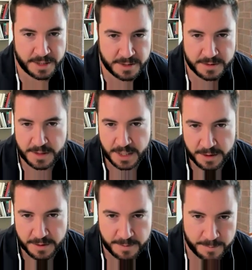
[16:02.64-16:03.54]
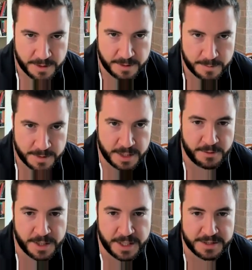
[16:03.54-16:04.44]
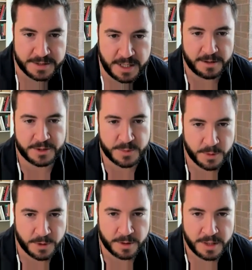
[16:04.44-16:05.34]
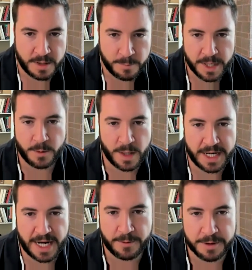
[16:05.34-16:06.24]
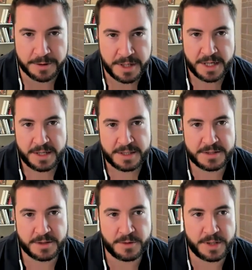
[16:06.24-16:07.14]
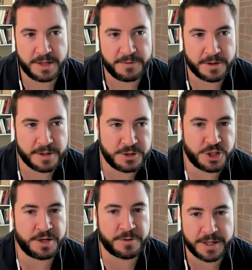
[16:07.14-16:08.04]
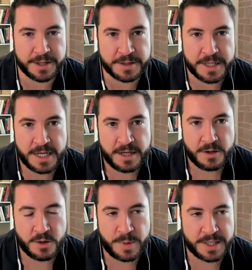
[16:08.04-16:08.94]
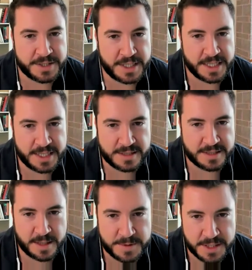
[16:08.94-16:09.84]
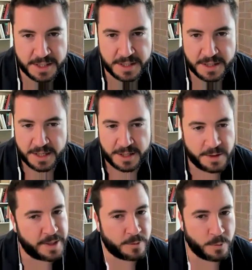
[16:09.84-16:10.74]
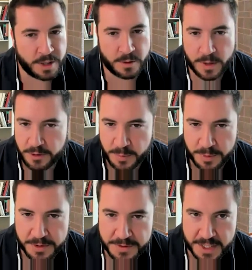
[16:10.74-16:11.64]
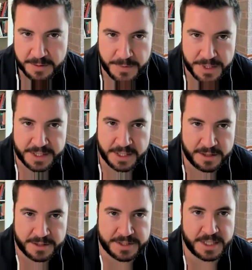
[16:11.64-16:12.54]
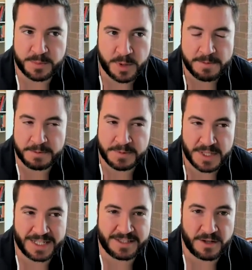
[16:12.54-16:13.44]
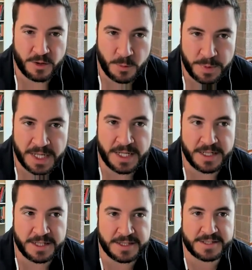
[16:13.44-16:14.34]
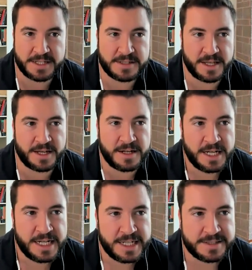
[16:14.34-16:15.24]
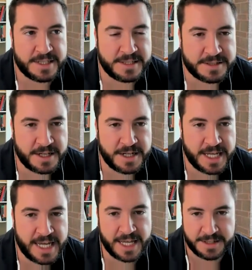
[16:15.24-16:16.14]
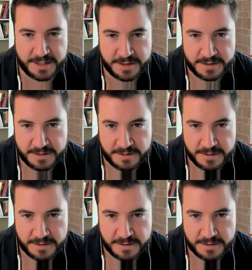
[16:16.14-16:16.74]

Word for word: So this is you know the the the unit is dollars per megawatt hour. So if you're a generator, you basically get this subsidy no matter when or where you produce it. It's going to cause lots of problems, and it's open ended in the sense that it says it's going to end